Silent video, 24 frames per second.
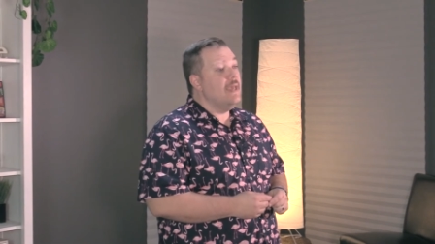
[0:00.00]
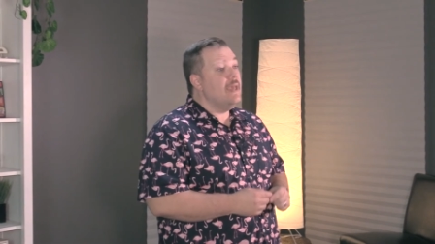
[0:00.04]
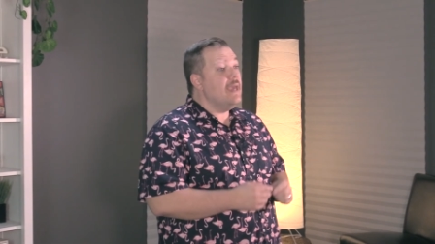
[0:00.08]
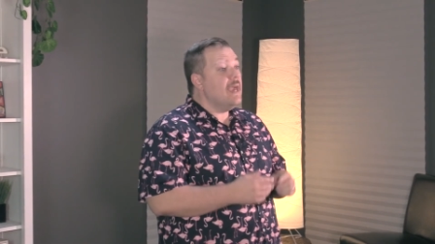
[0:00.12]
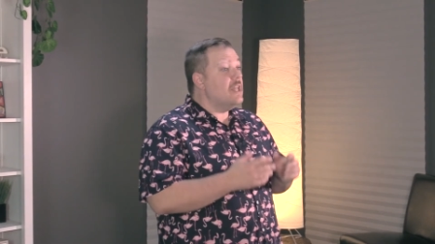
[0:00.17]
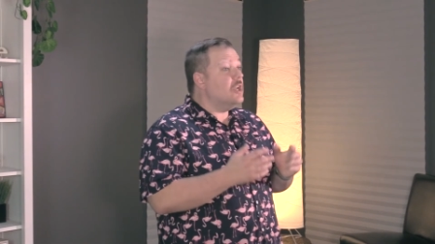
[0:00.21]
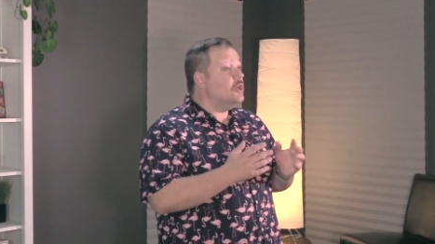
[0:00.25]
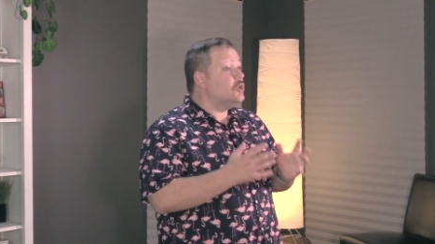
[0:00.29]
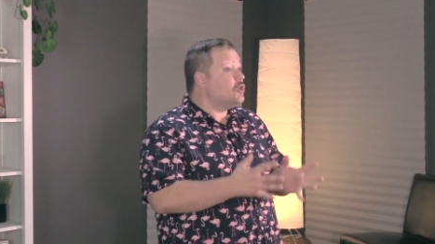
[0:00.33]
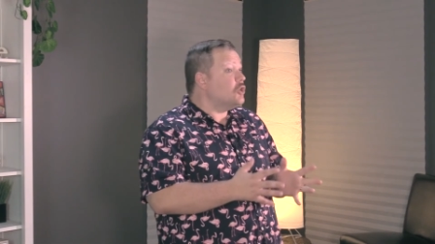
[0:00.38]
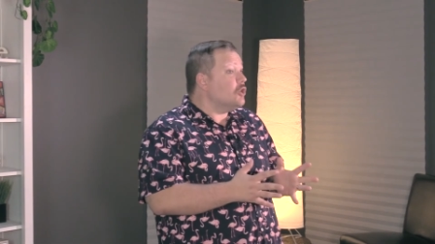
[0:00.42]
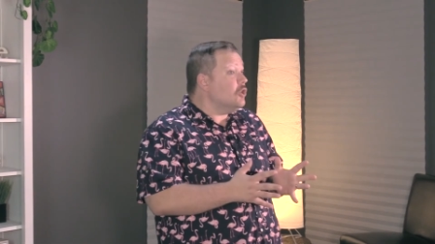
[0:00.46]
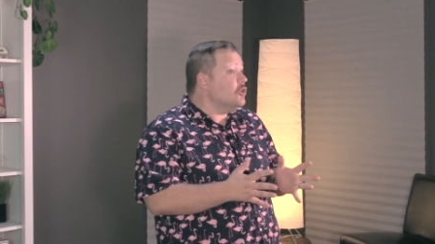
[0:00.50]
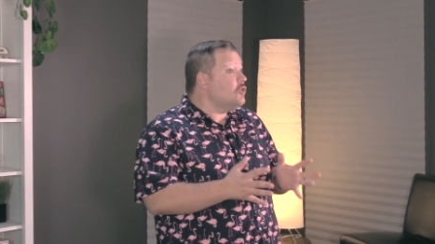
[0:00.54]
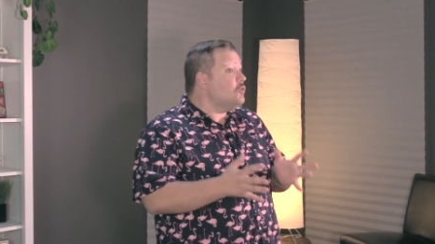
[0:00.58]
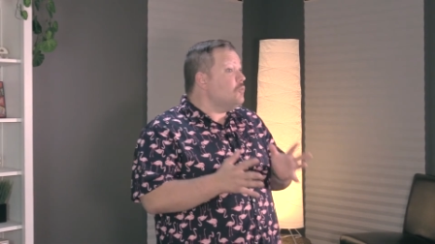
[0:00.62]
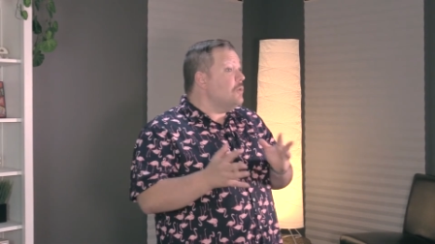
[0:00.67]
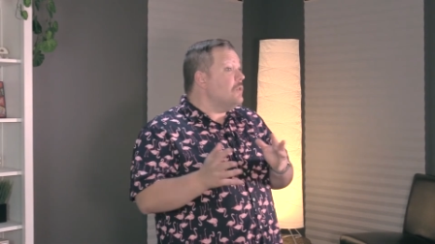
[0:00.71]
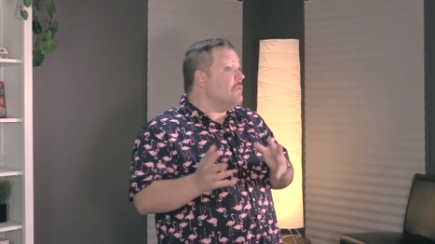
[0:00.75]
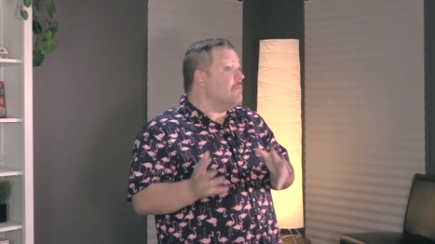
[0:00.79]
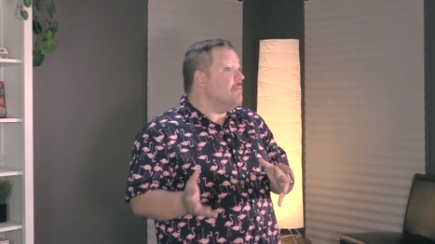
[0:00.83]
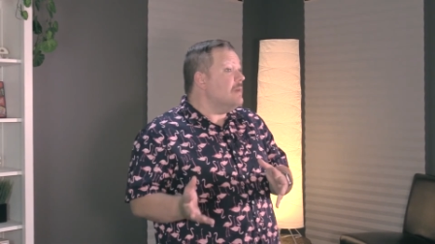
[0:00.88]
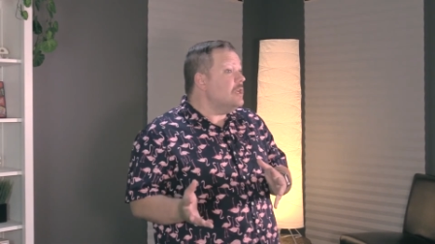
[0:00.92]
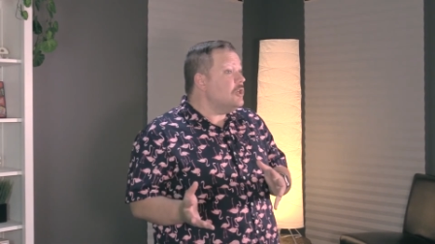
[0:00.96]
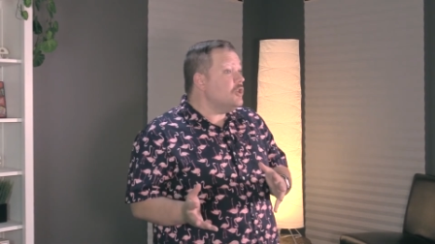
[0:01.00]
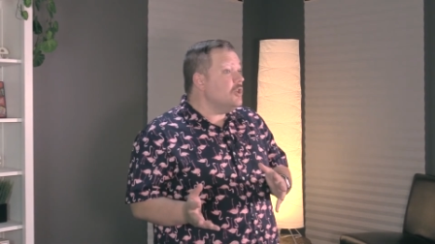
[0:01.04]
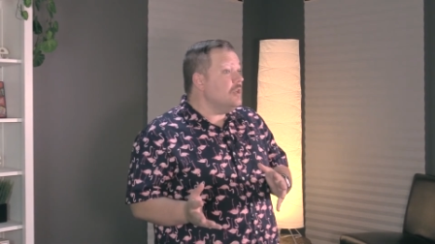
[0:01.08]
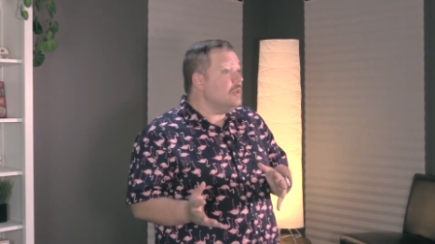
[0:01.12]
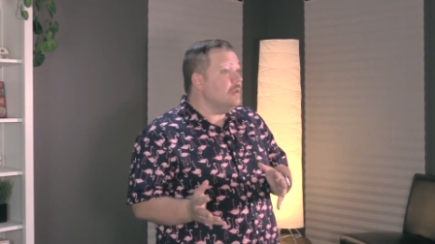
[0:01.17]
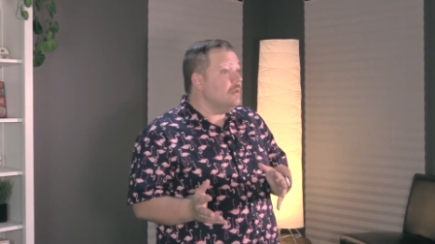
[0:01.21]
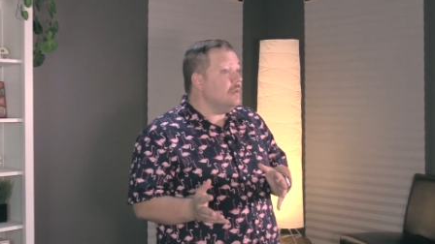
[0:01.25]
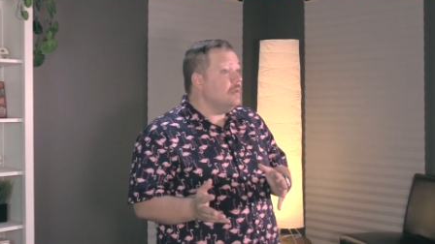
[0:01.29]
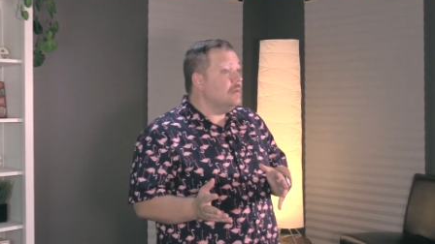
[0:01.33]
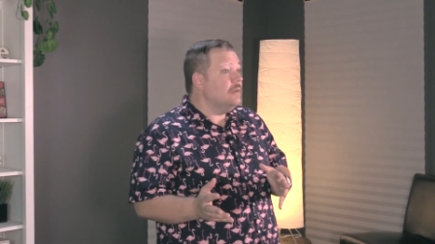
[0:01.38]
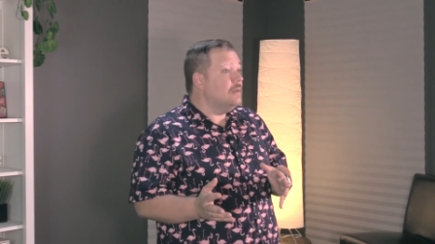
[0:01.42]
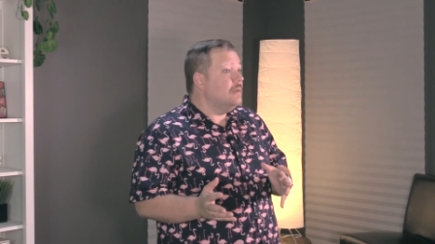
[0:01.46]
And a church with
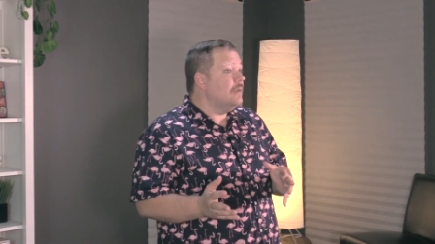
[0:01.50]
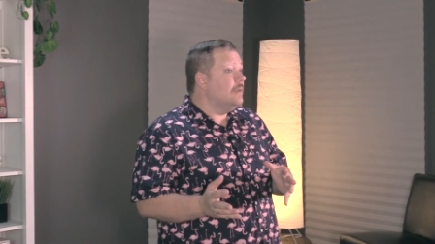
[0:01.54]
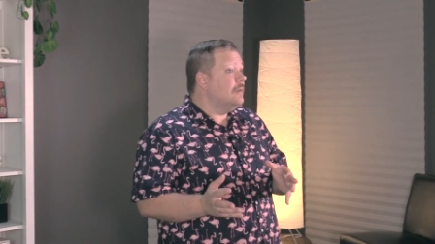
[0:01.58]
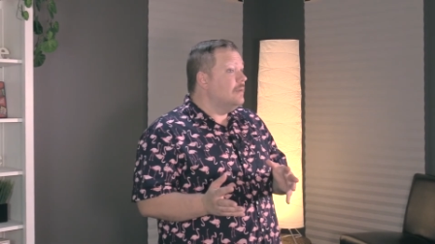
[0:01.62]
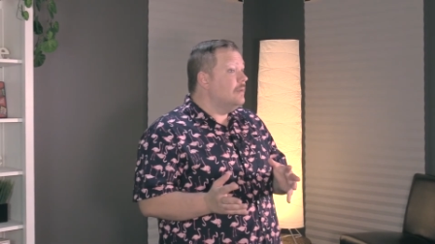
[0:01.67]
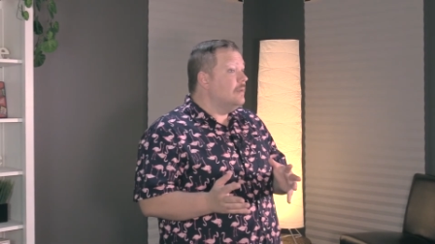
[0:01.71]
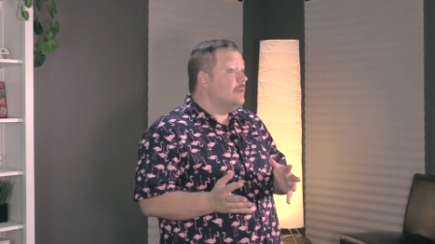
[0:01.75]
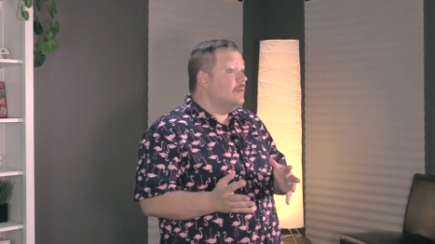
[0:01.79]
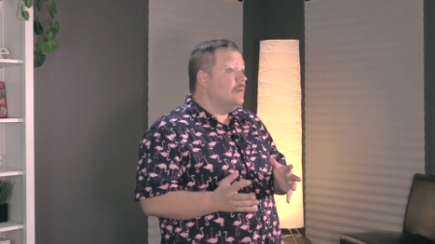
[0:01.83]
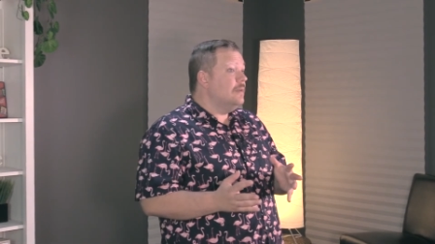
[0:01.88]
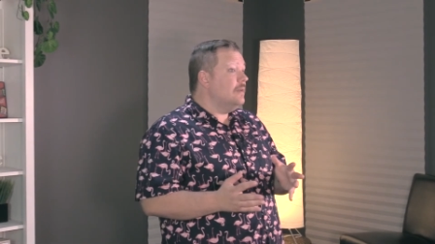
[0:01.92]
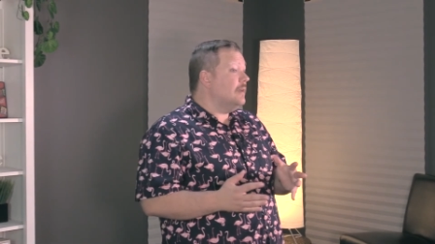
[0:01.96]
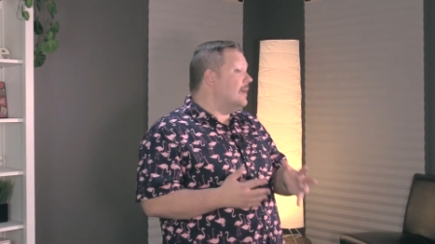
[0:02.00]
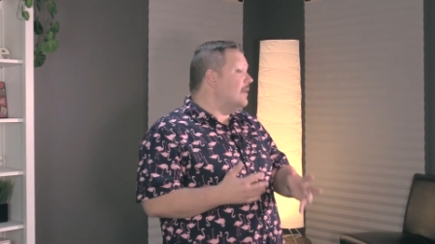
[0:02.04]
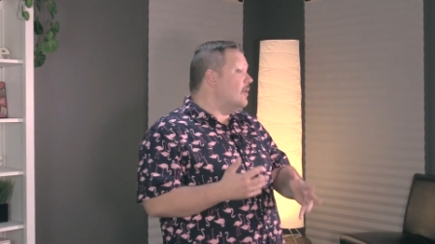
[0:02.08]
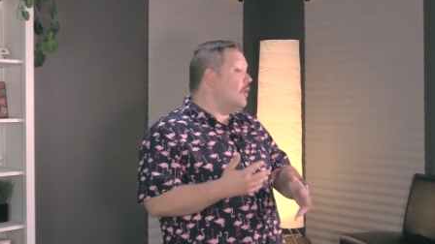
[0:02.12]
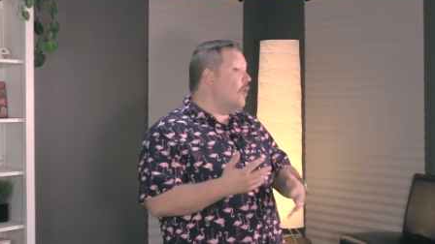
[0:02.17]
mission can